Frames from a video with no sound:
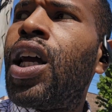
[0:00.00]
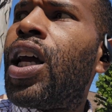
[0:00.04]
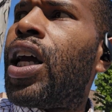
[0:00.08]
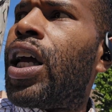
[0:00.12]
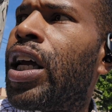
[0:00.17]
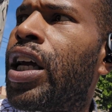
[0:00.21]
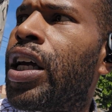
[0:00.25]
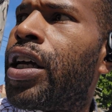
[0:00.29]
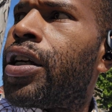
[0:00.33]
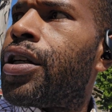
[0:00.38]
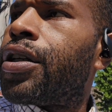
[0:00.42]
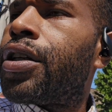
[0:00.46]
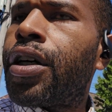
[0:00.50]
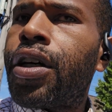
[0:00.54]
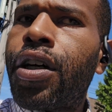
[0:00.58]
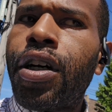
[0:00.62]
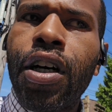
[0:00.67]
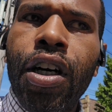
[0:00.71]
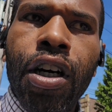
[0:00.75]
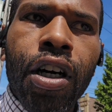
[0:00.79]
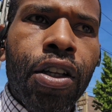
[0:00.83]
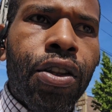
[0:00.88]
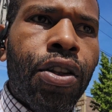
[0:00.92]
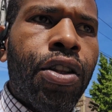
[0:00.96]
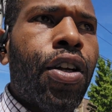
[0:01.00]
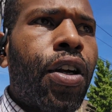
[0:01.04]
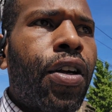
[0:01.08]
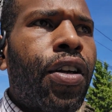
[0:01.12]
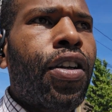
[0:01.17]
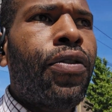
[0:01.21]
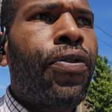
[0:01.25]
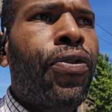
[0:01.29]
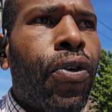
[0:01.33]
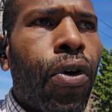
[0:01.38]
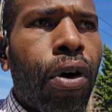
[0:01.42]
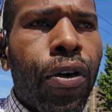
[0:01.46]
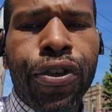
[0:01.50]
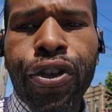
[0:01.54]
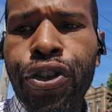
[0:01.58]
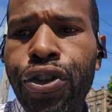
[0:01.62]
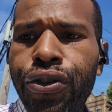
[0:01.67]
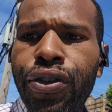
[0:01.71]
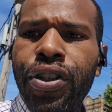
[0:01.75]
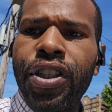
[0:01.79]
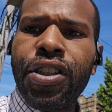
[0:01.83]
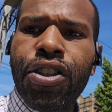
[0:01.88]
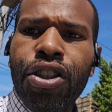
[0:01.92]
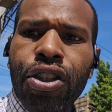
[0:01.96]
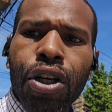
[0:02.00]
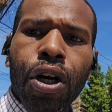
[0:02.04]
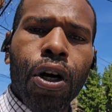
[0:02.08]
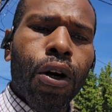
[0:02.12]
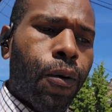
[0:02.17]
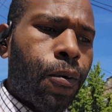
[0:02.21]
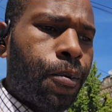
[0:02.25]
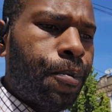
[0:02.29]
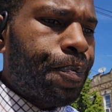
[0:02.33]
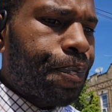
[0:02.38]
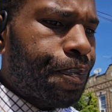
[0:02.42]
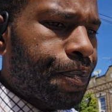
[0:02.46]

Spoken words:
and 34th Street. So